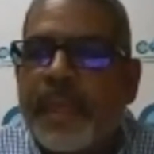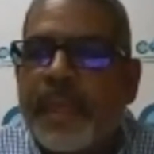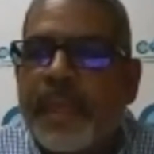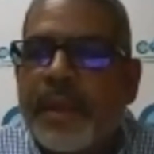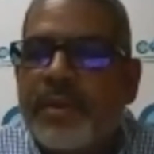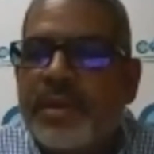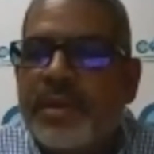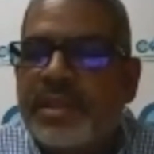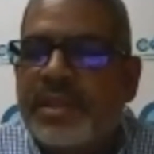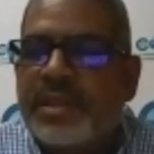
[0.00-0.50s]

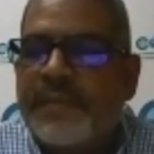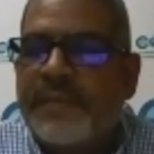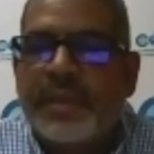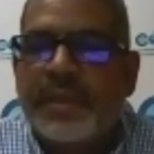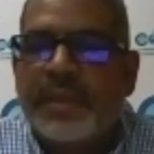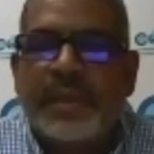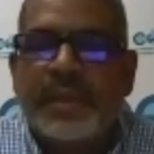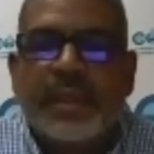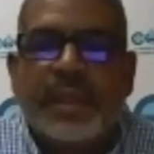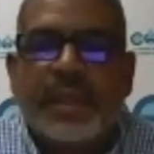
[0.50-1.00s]

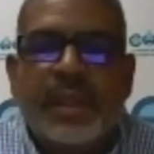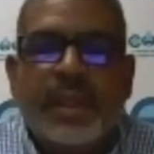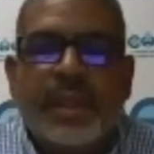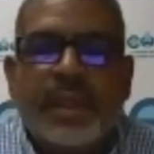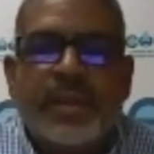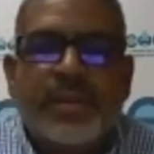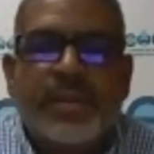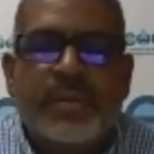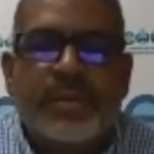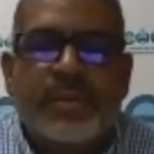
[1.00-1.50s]
Christopher,
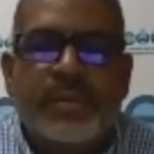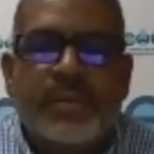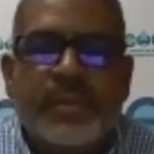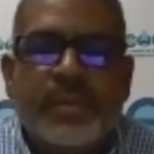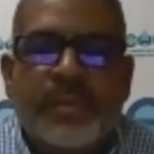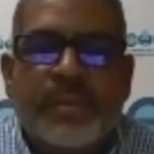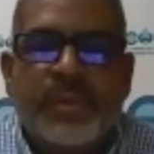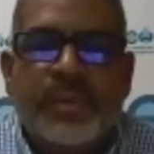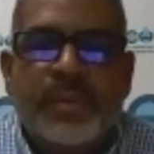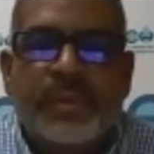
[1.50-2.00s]
who
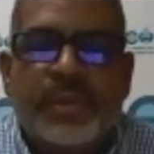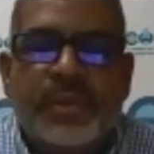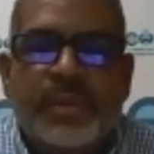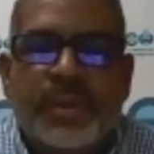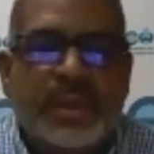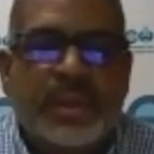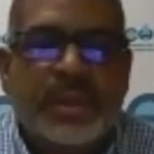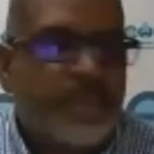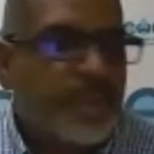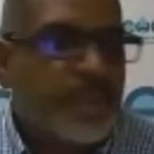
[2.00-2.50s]

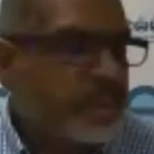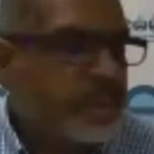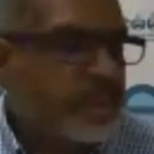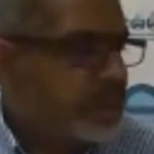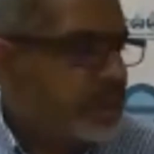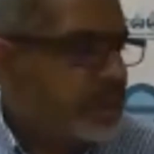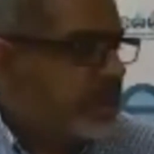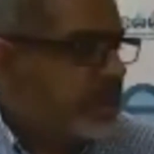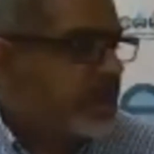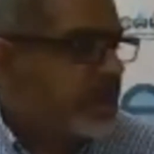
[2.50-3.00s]
talked about
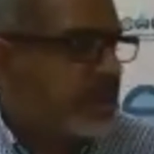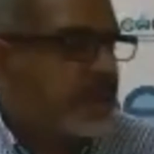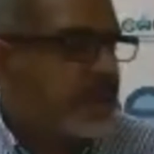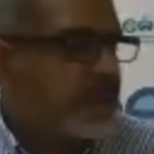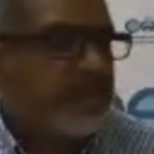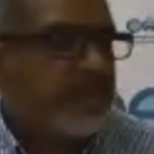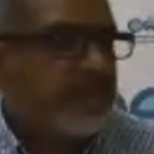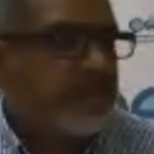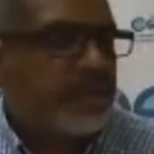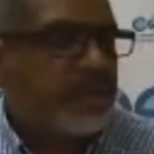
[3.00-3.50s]

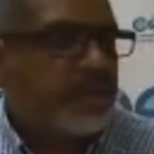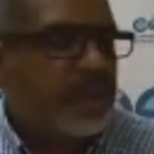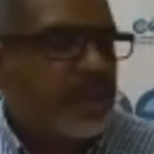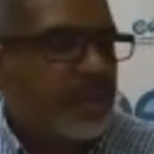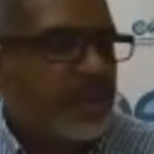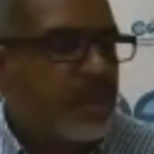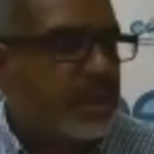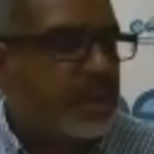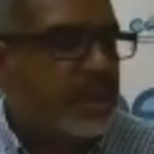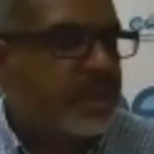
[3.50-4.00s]
the
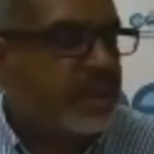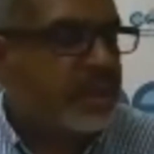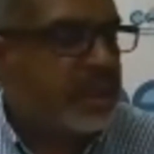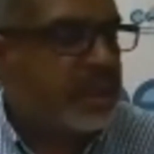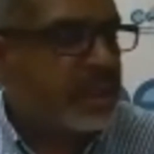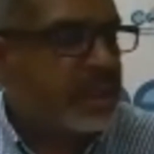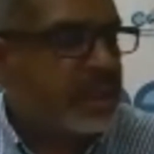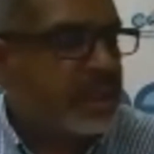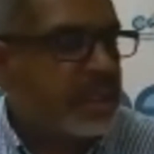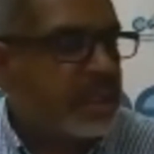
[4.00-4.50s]
water
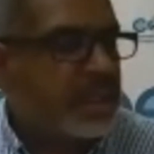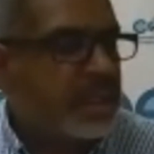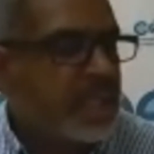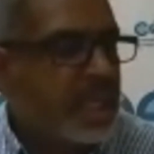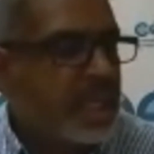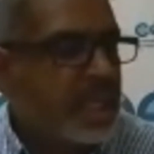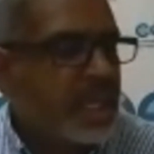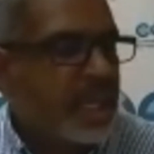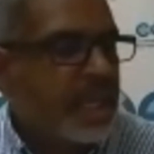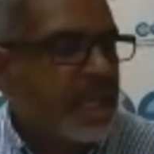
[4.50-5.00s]
utilities,
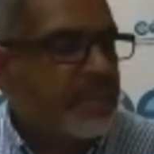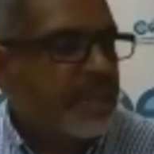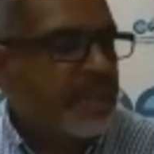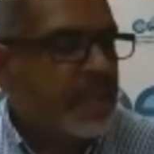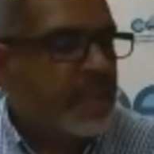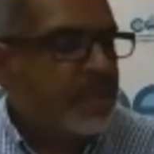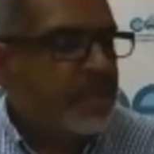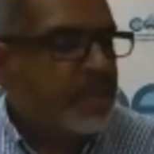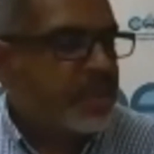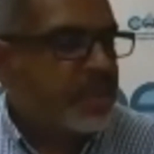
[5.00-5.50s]
and
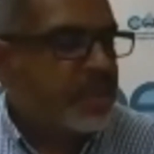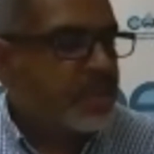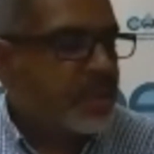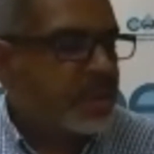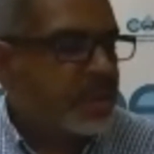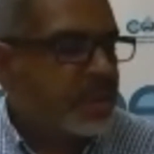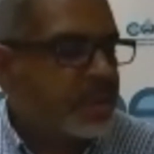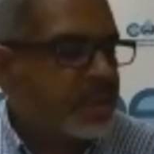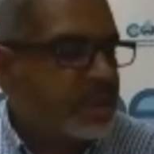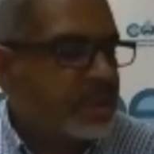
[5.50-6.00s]
most
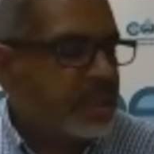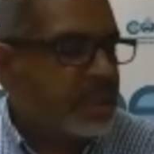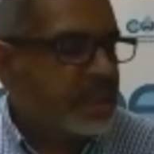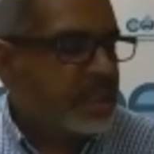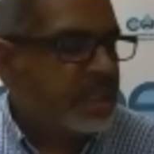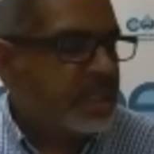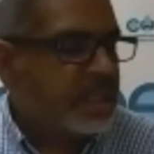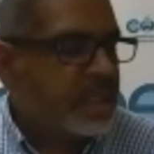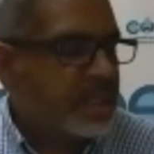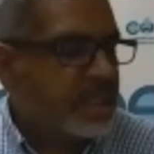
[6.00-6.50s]
water
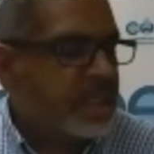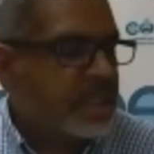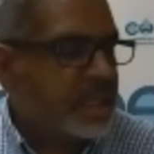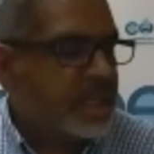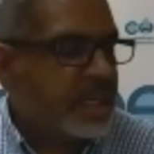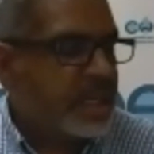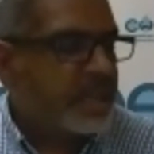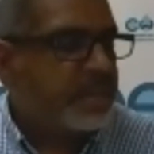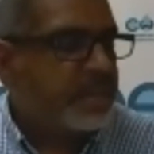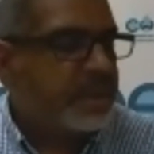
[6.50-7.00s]
utilities in the
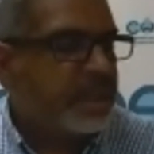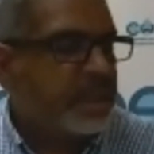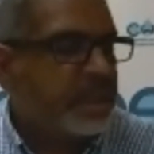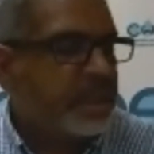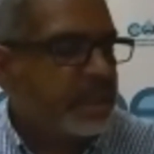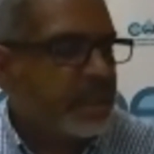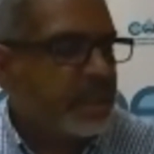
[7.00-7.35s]
Caribbean